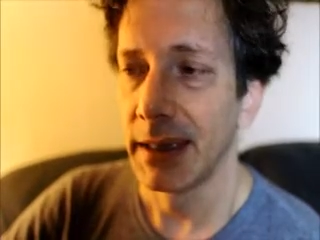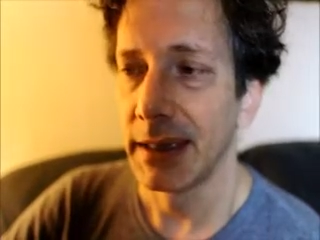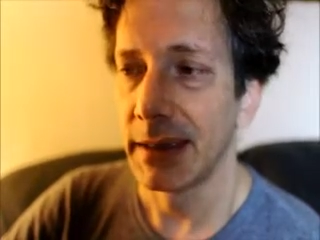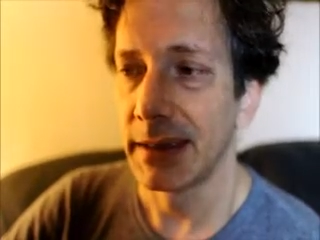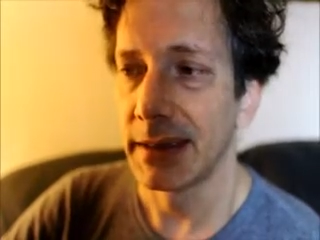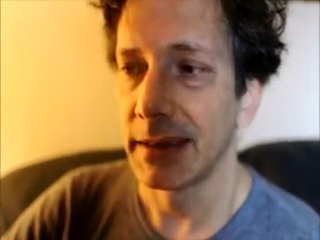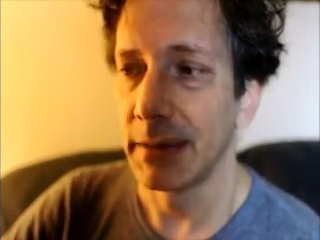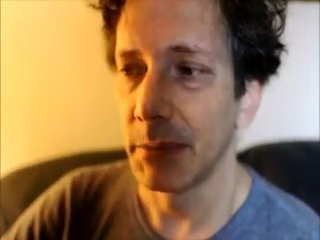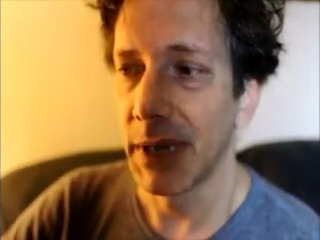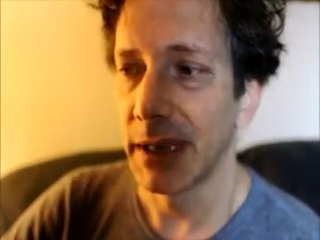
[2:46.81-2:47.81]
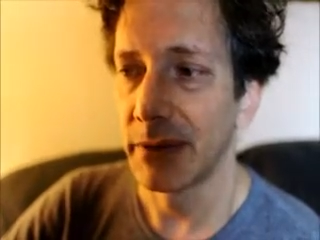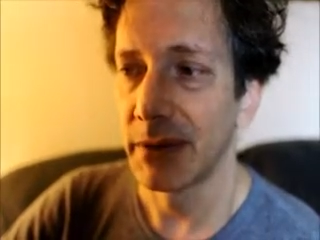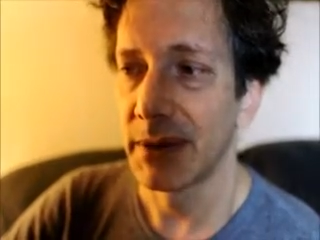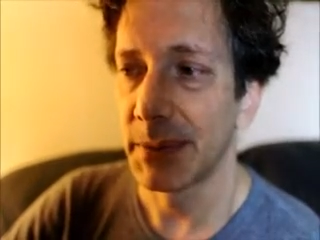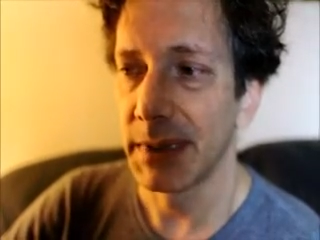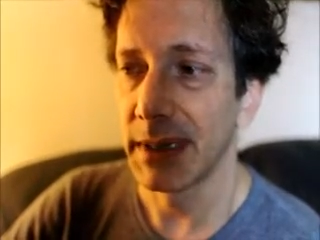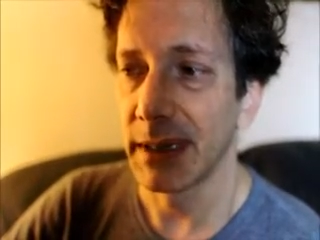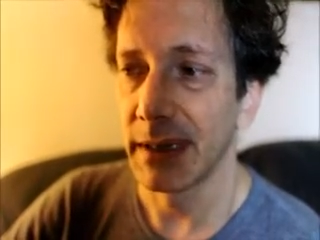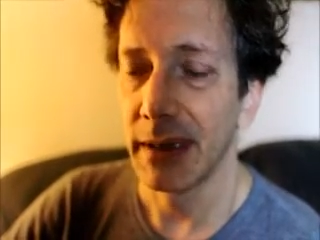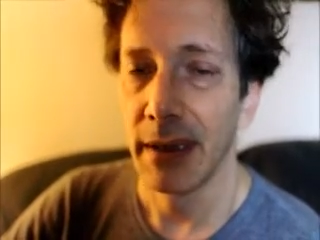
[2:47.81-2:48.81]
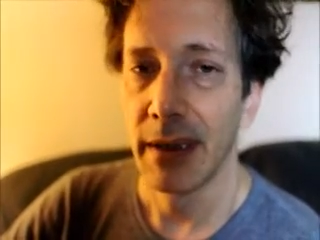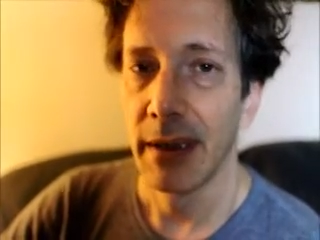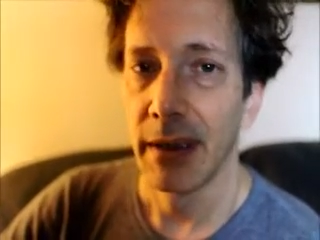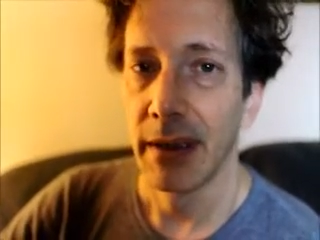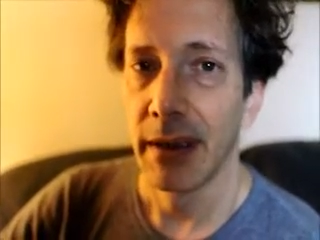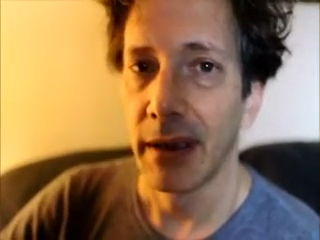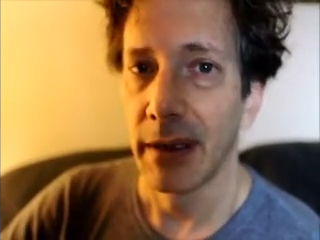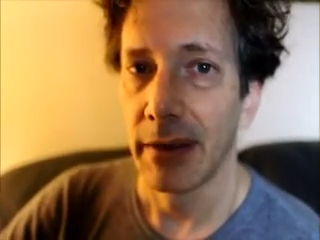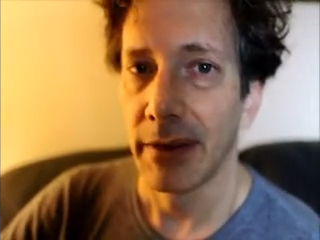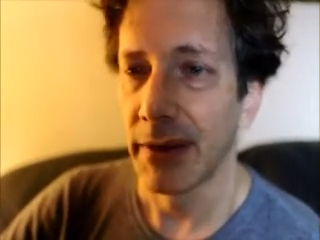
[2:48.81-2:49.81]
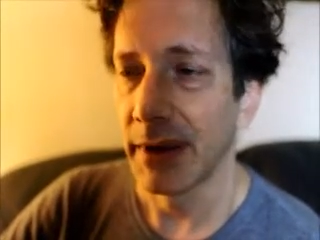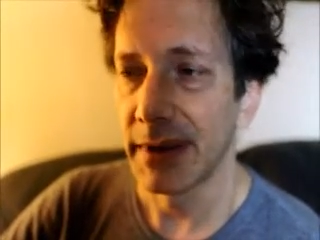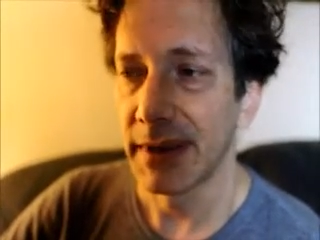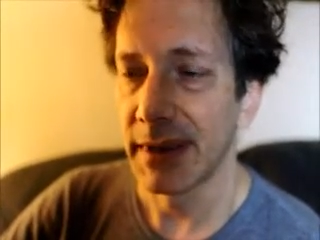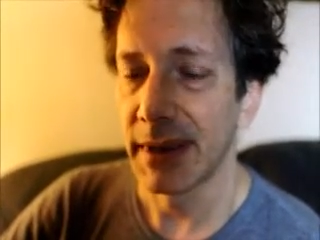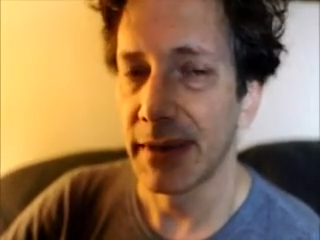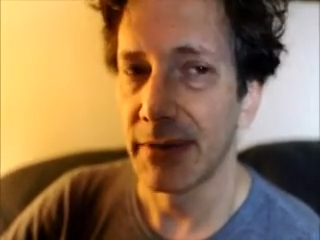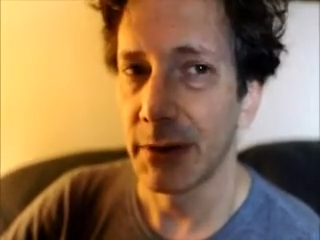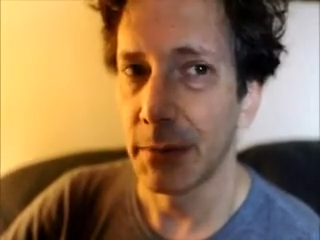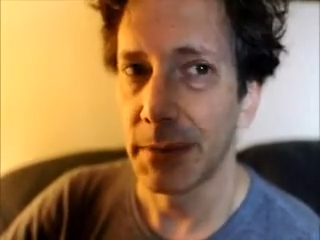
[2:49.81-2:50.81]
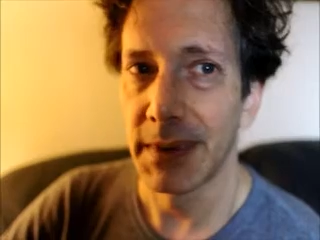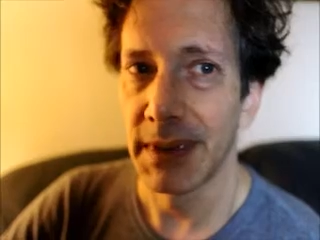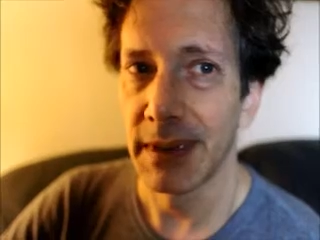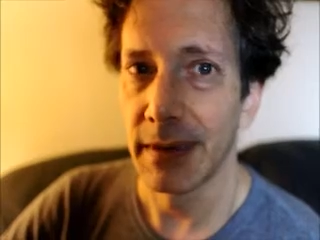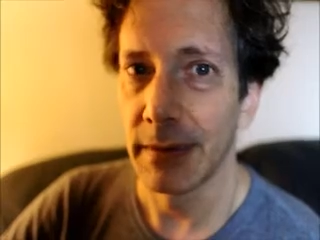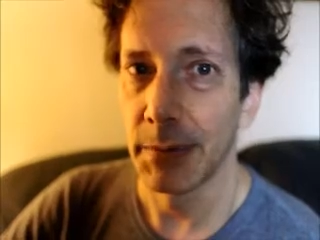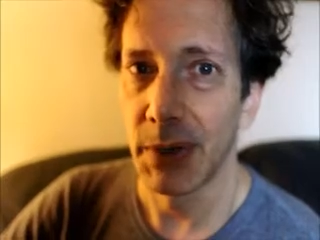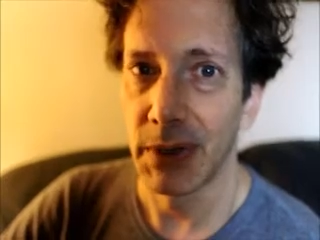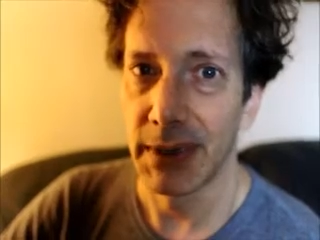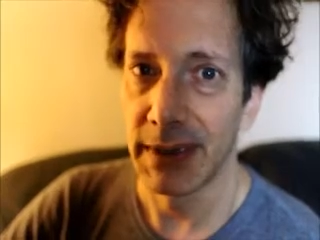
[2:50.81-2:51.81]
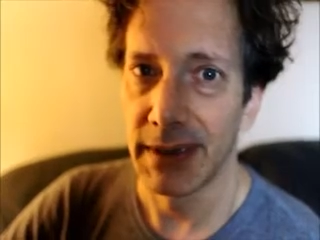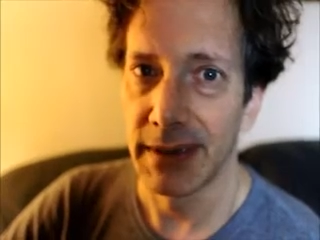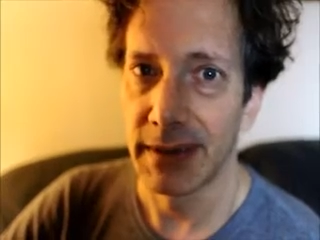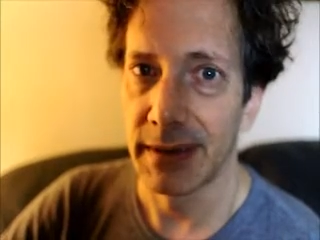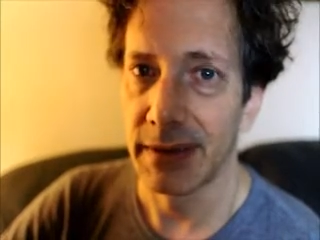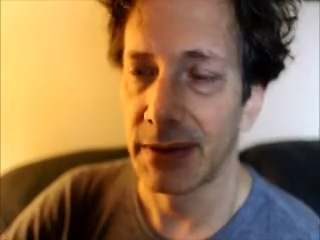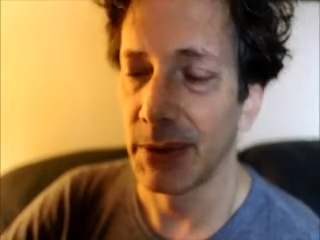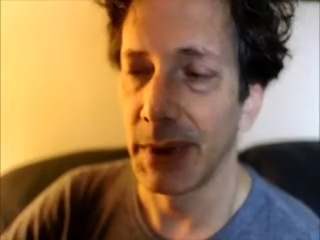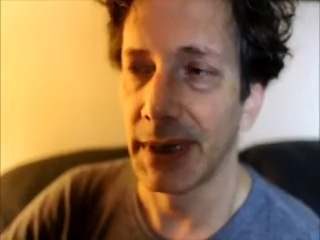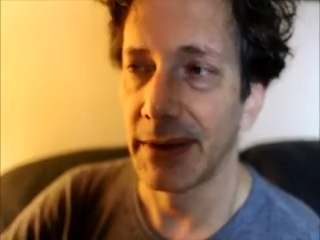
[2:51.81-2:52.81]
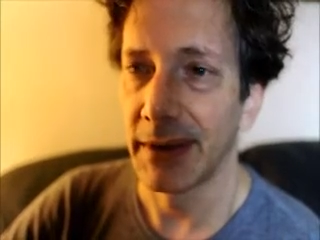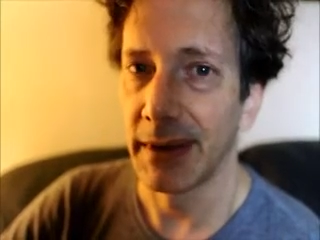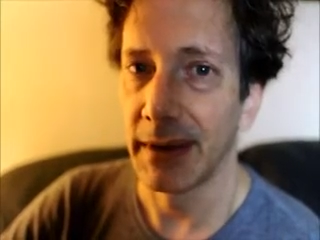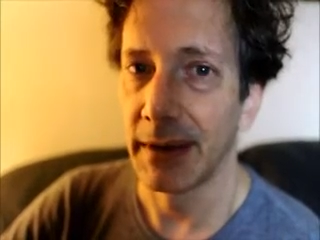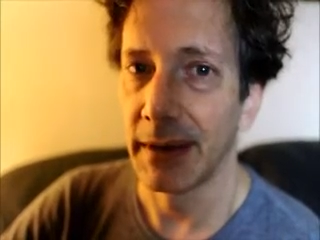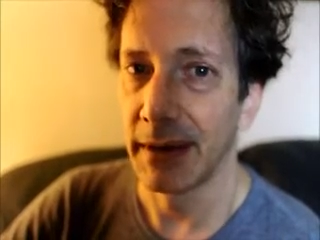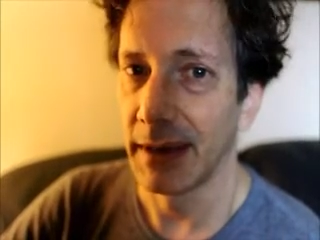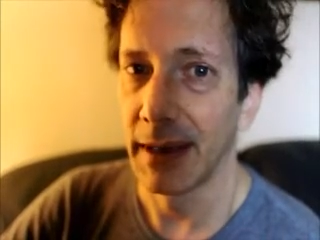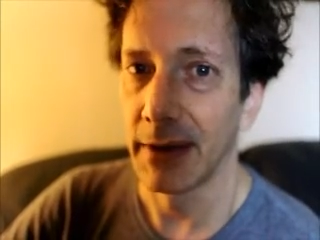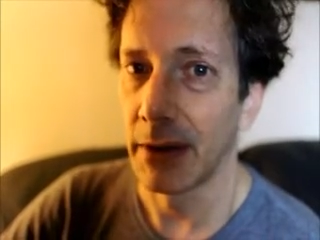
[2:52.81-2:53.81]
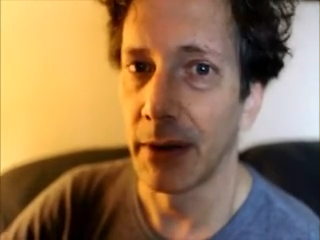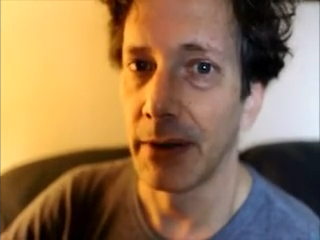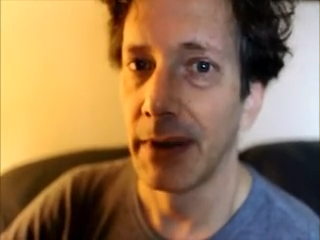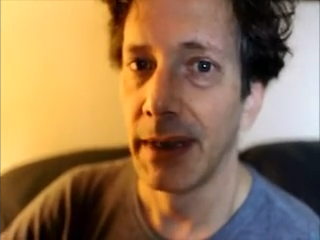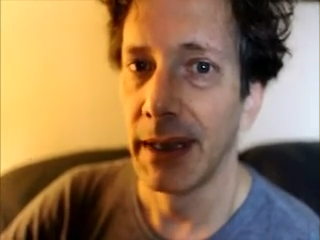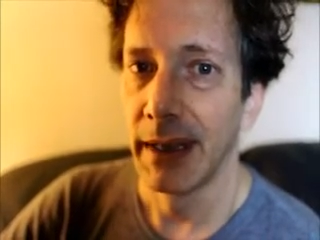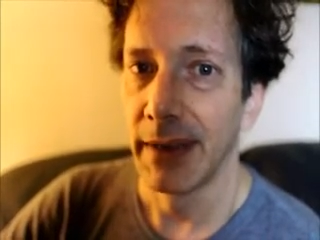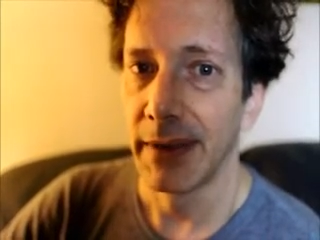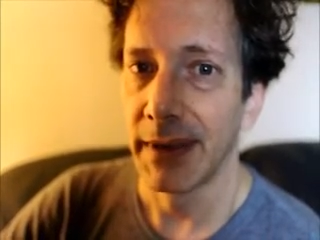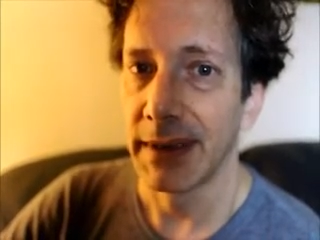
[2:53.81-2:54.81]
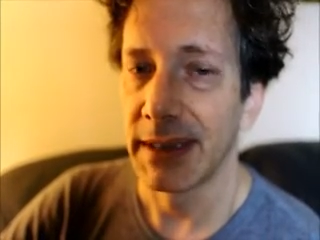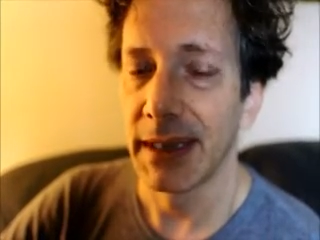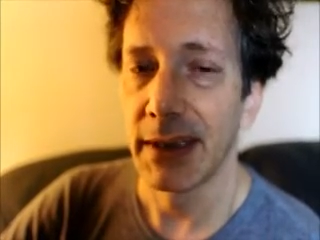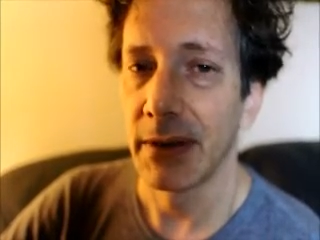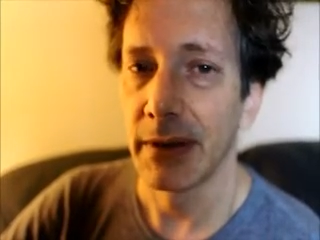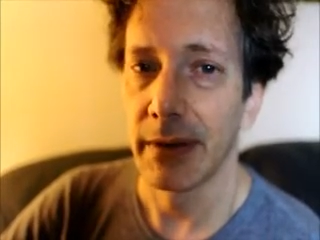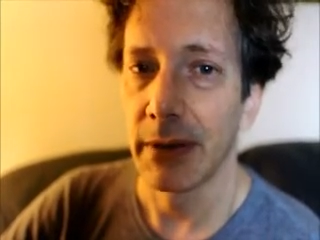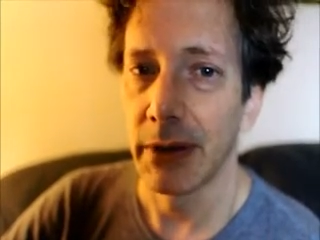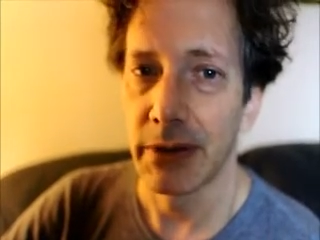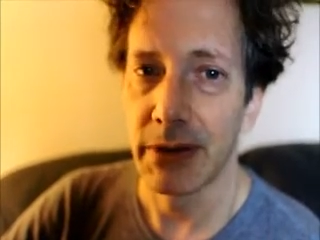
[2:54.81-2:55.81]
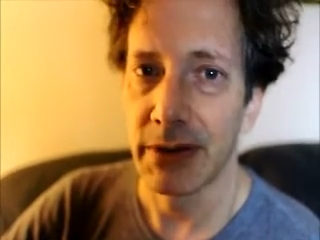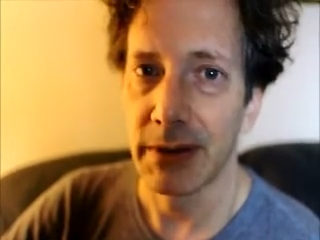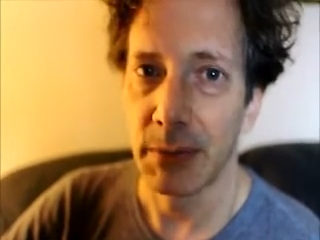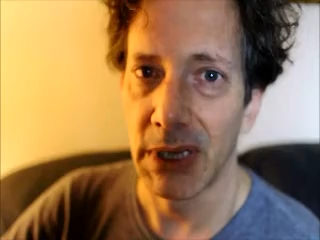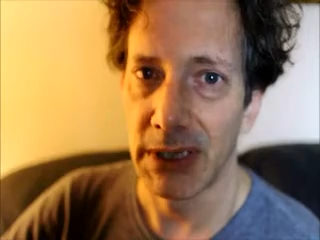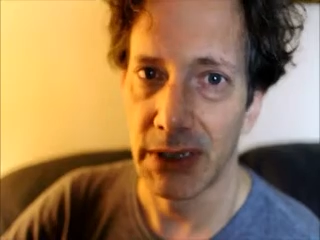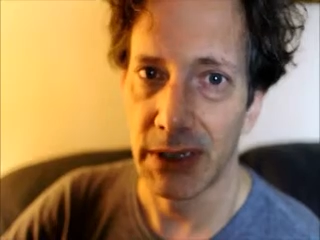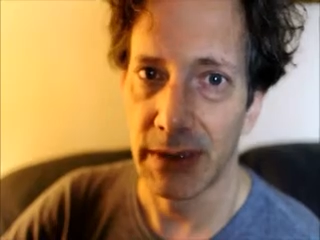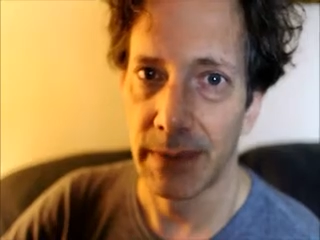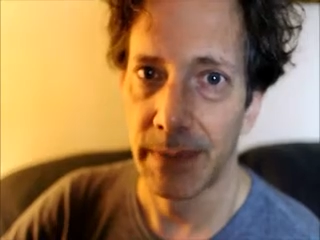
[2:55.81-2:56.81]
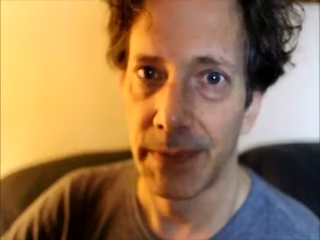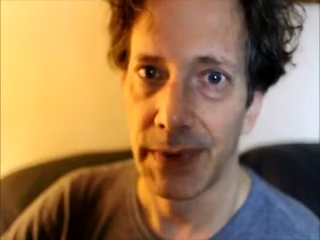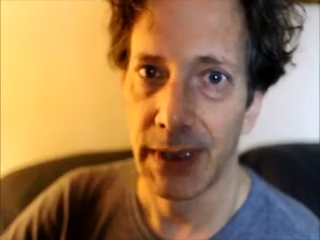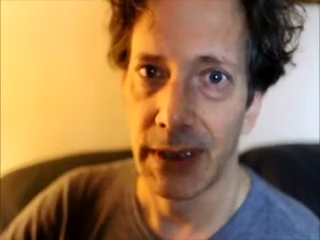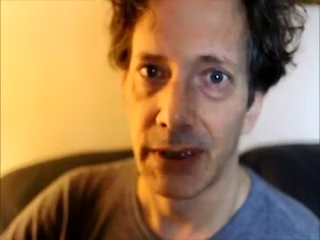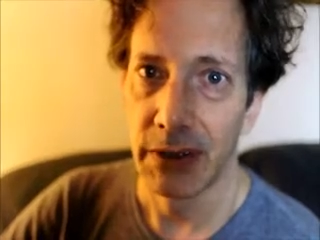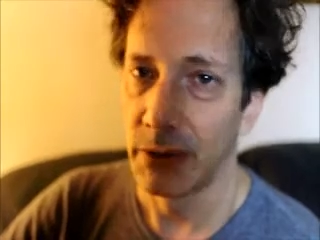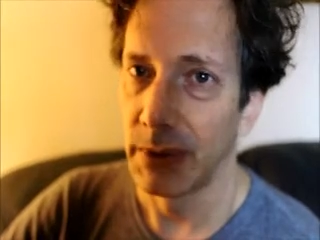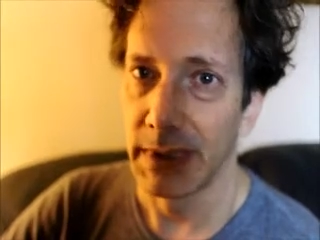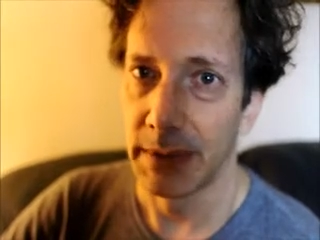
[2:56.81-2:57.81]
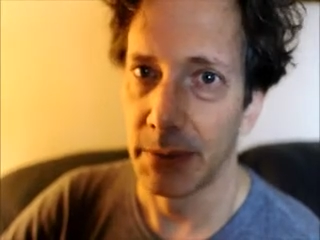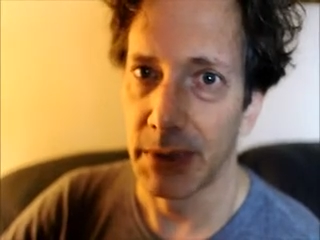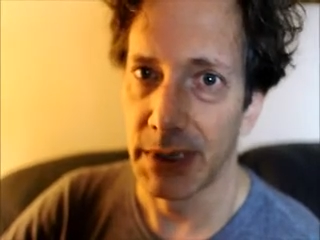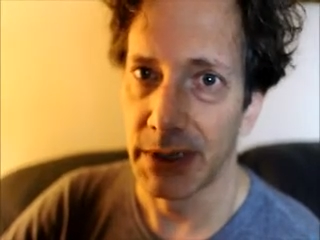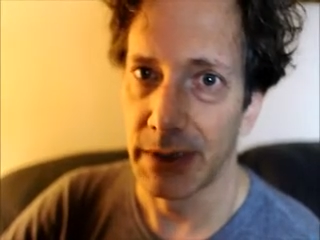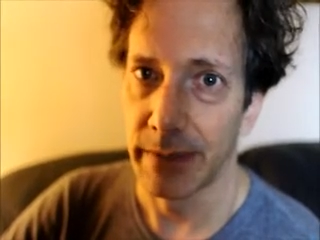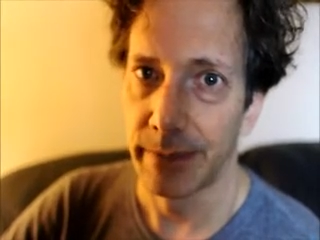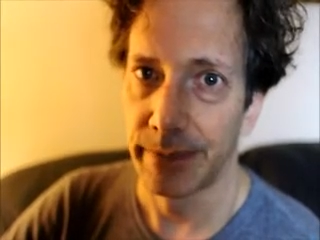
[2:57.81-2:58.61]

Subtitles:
It is, in a manner of speaking, thoughts that have no particular pertinence to anything at all, that take on a larger dimension during depression.